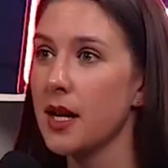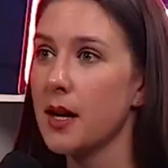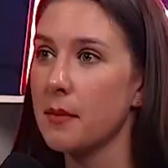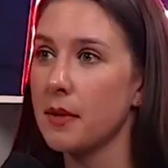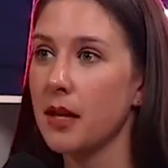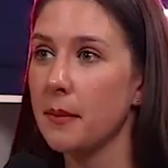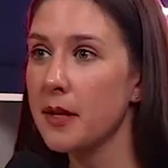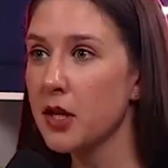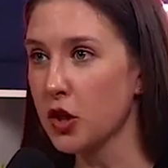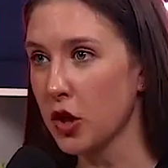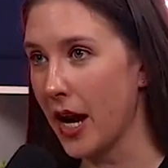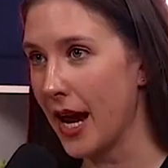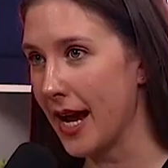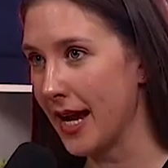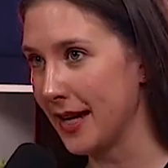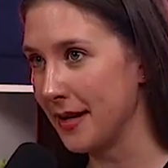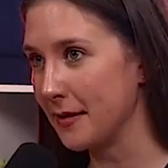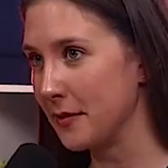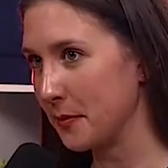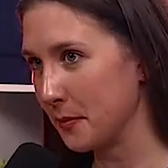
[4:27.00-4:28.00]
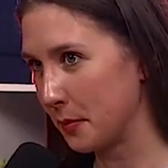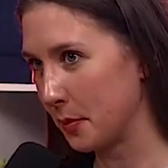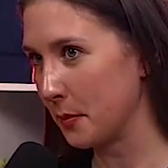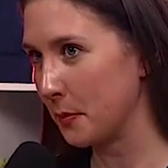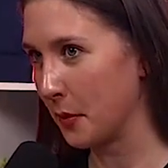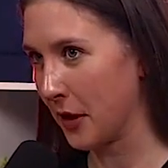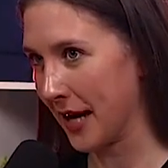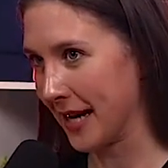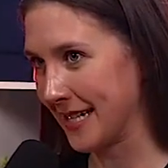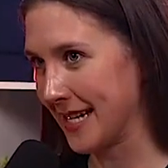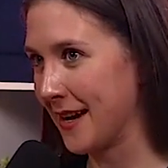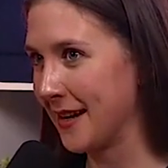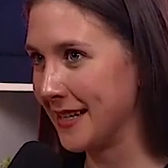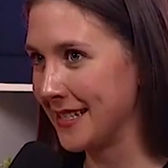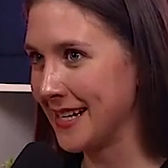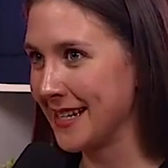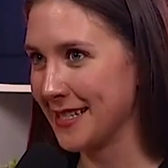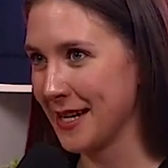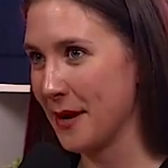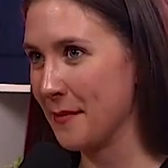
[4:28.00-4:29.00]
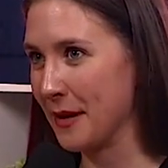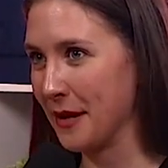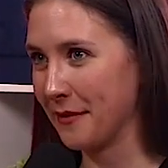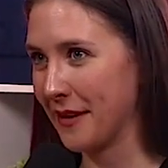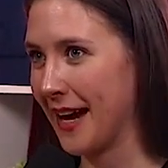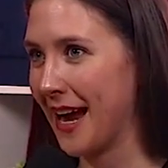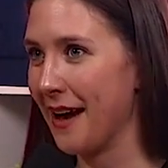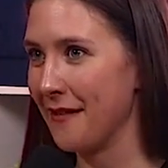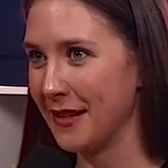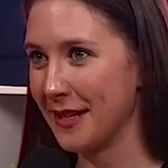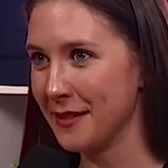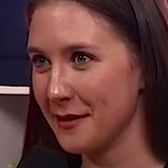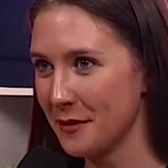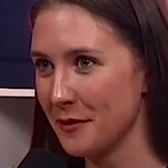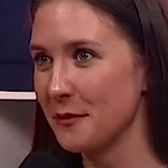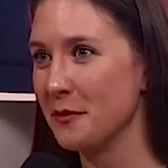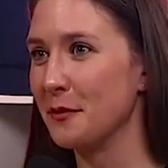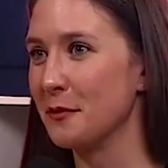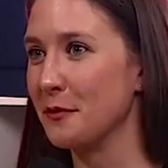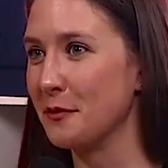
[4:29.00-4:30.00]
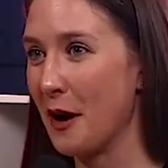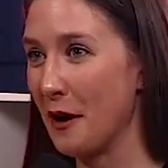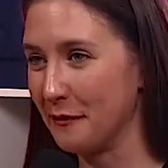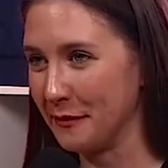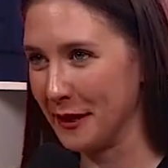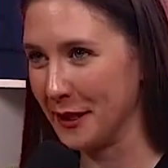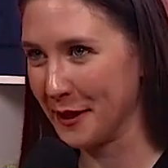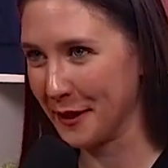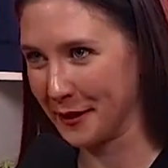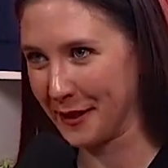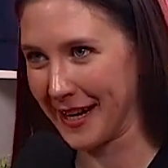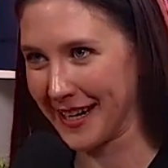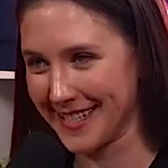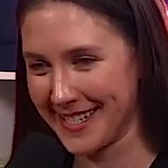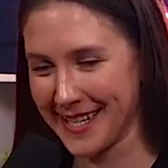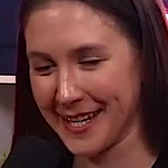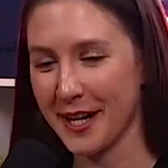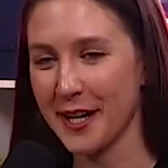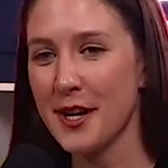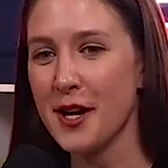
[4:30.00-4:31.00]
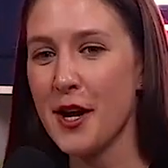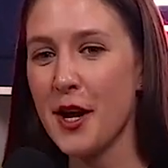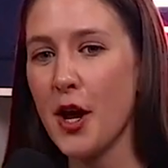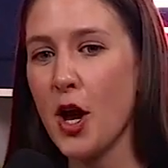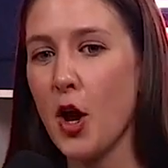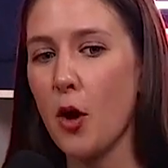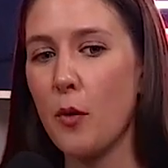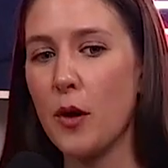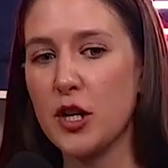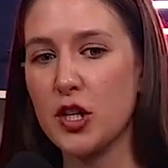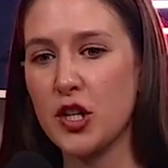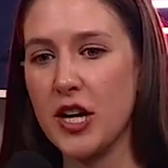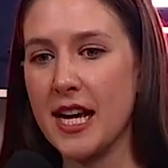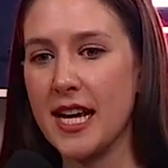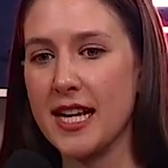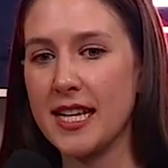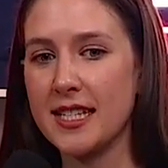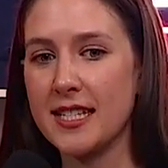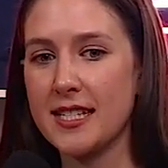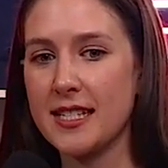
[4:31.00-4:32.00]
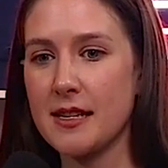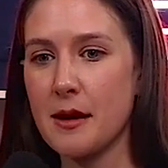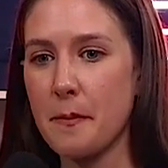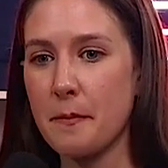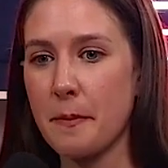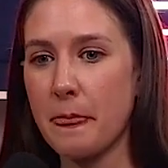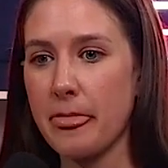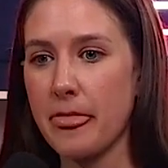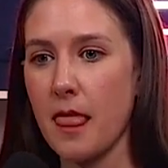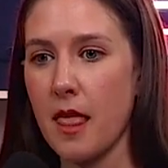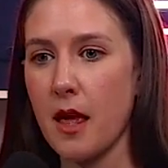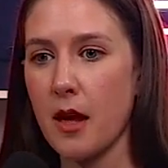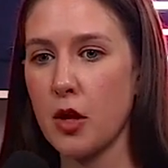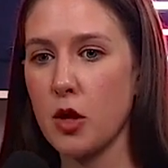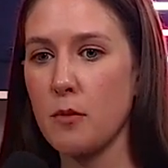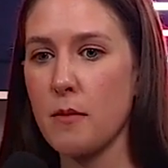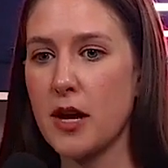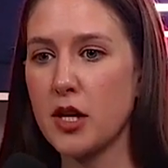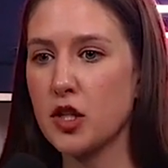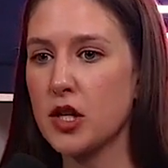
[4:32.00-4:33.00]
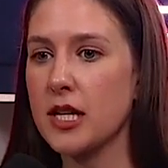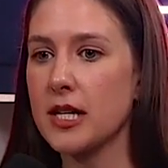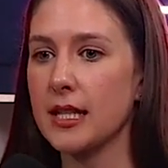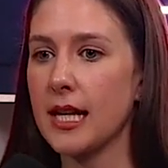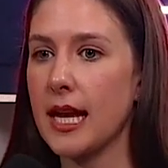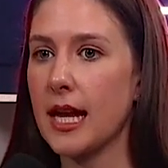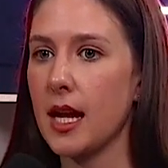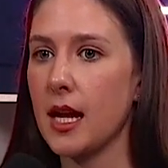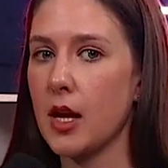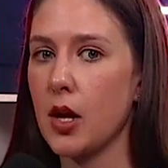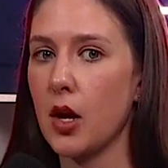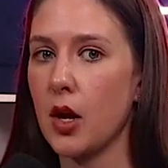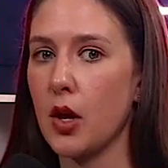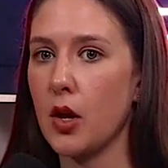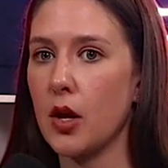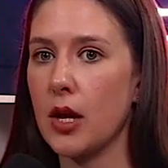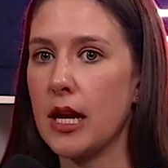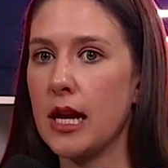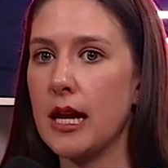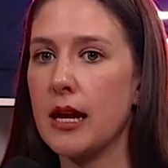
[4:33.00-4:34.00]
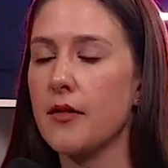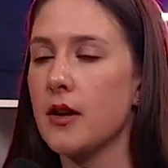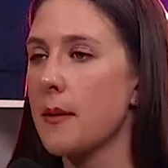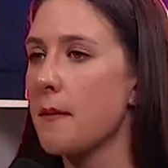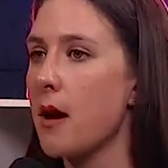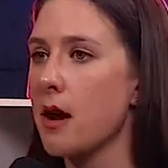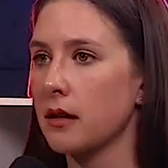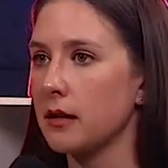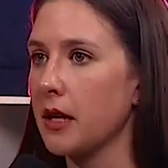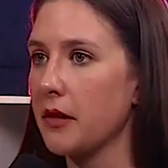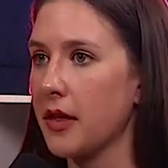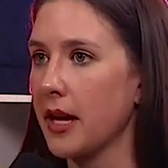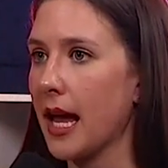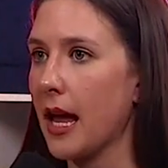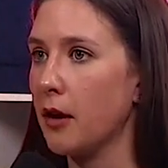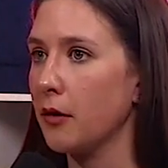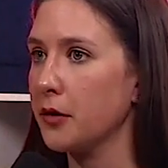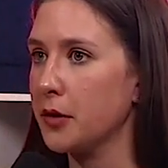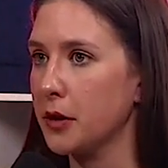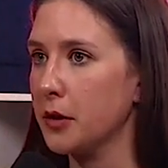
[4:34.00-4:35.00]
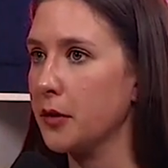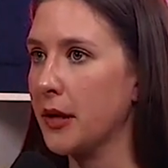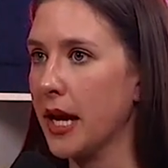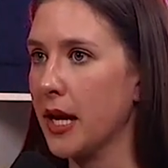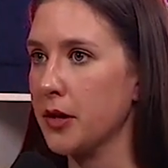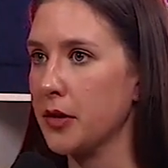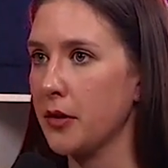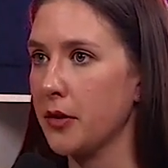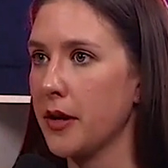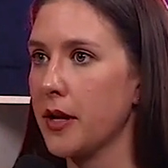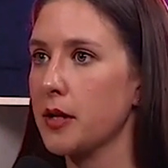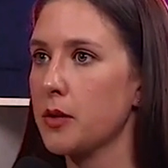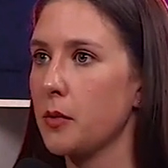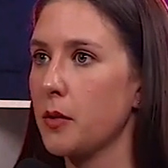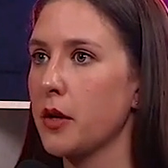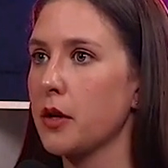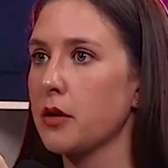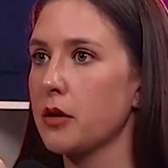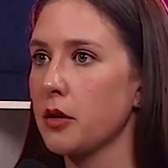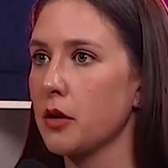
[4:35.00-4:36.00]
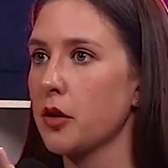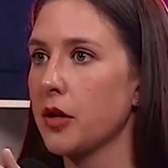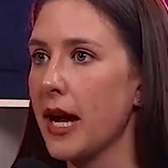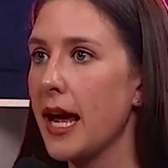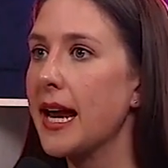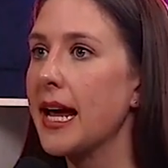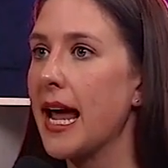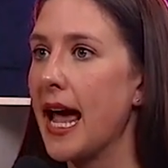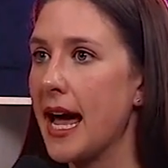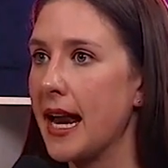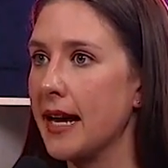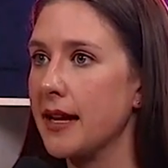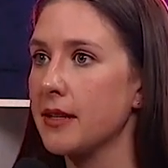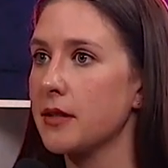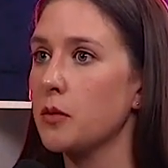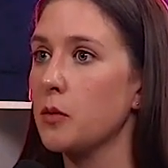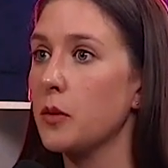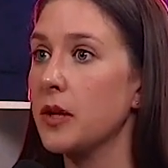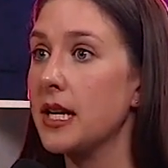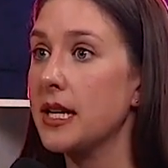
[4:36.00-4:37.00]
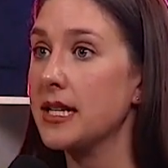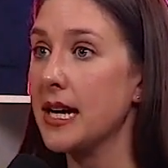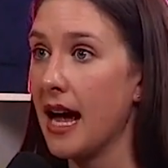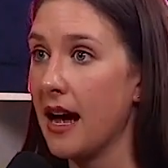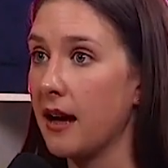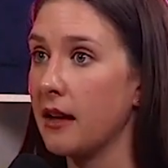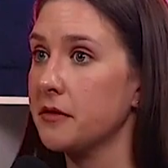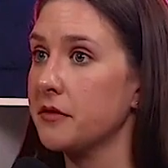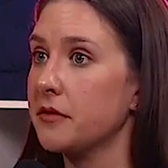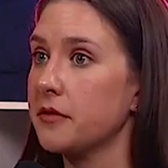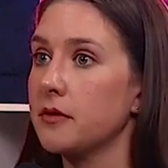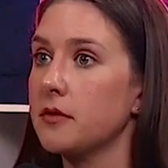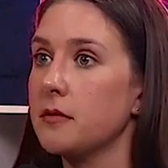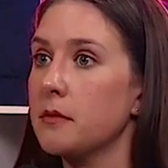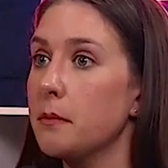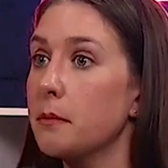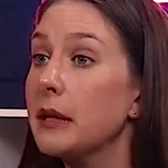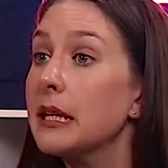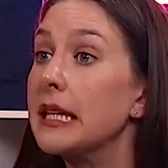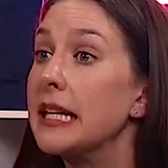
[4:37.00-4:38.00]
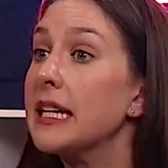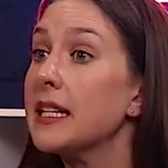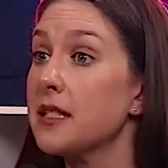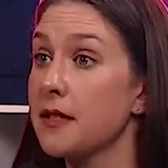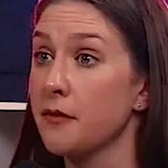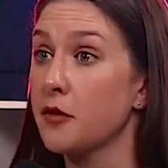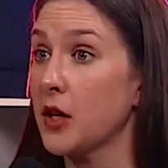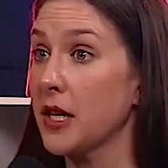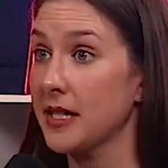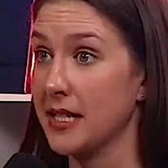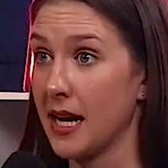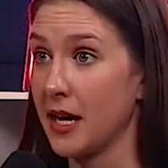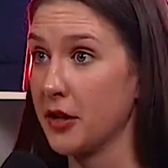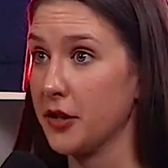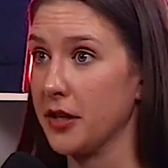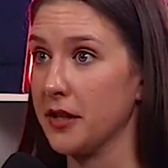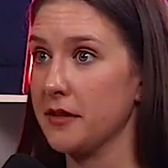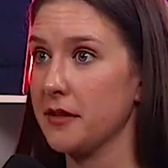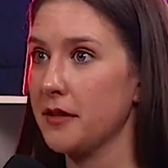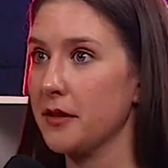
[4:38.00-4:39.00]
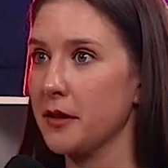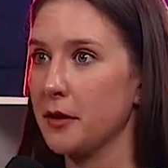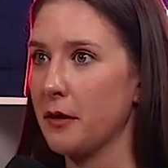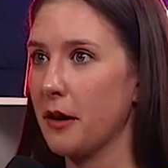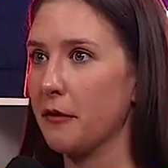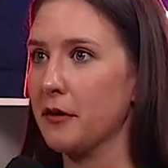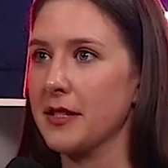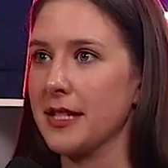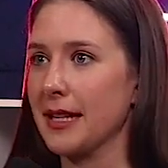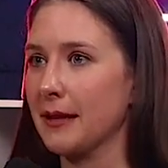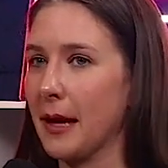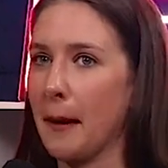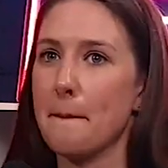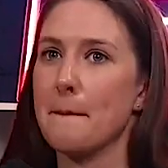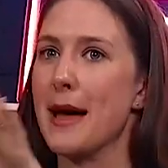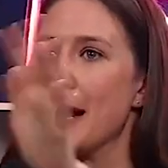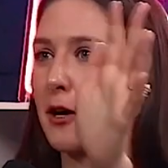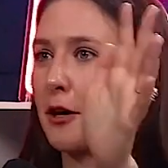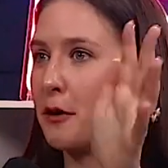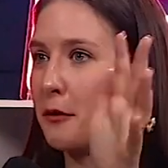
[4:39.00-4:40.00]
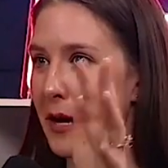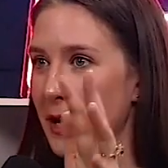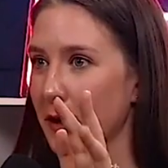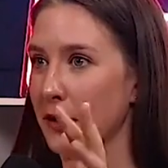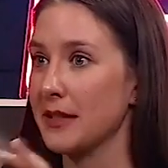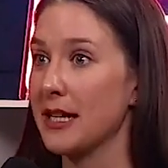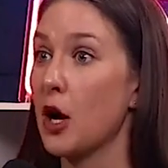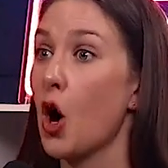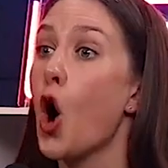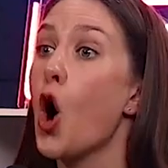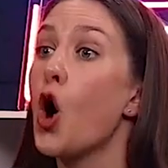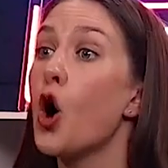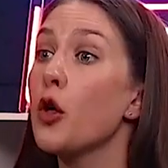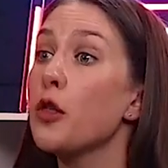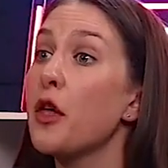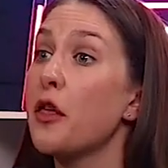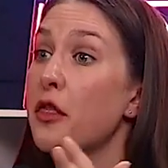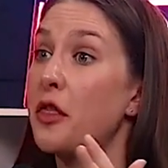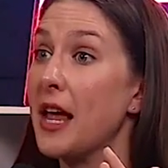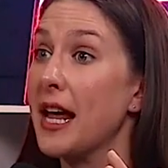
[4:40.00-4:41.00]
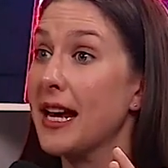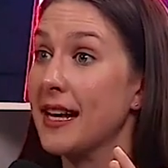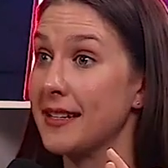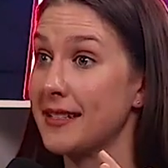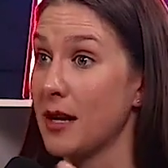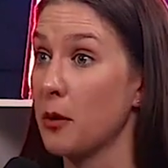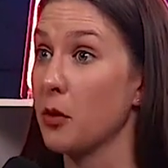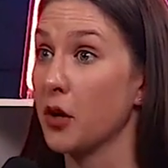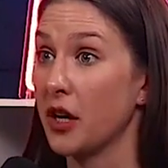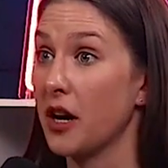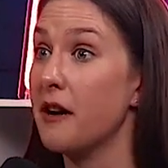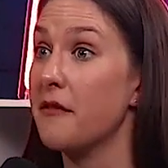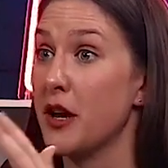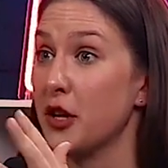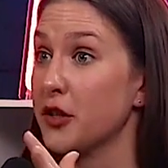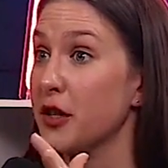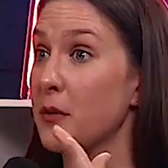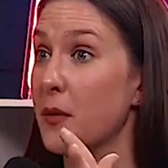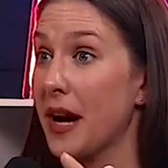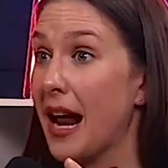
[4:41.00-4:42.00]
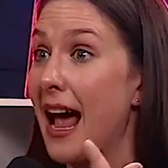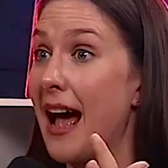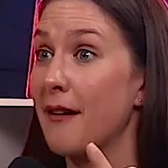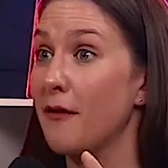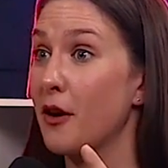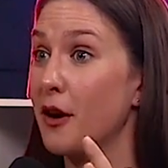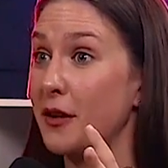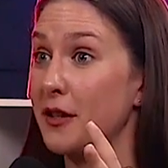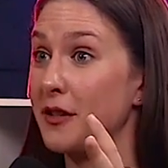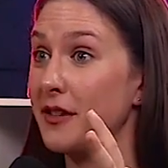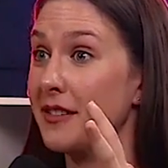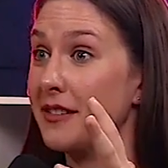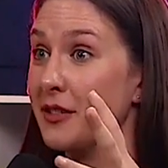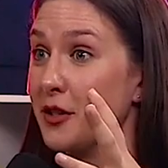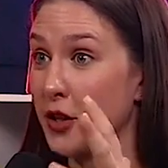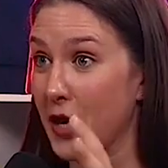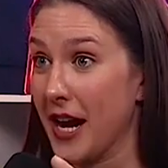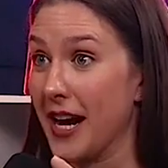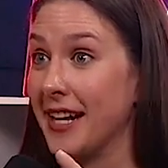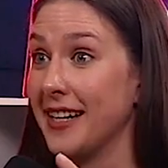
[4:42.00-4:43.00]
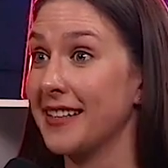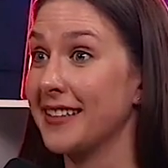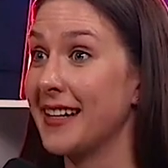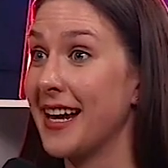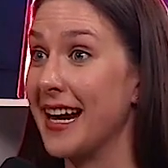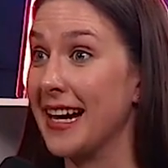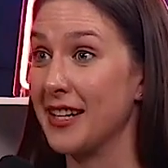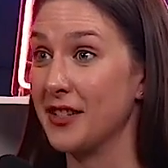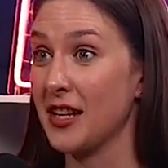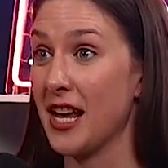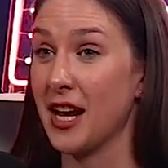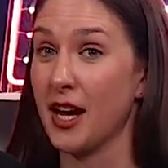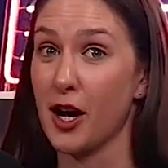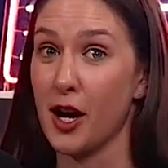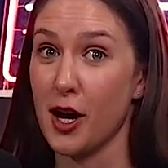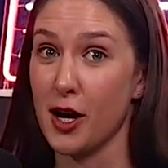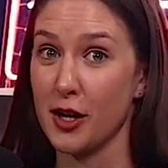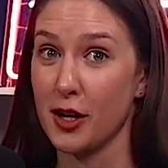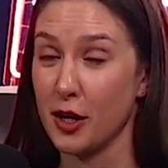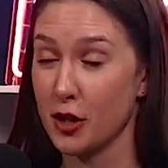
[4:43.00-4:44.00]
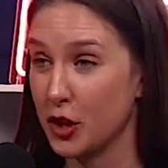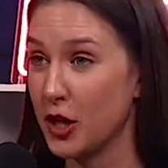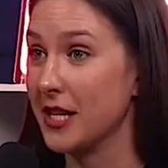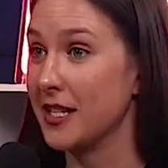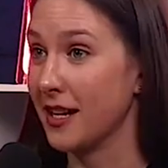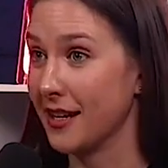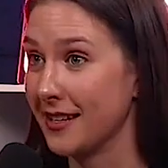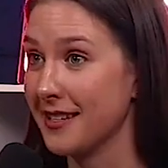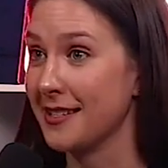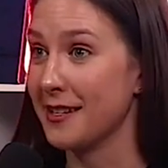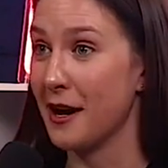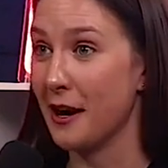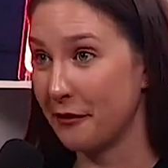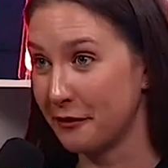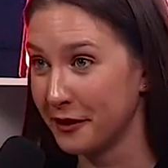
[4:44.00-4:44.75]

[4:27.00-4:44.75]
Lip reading: But let me try and break it down and tell me if I have it roughly correct here, which is, you mentioned like even a monolithic L2 can't do this. What you're getting at is we need to have millions of transactions. You're referencing like medical records, like all the things that we're going to eventually want to have on chain. And it's like a shit ton of stuff.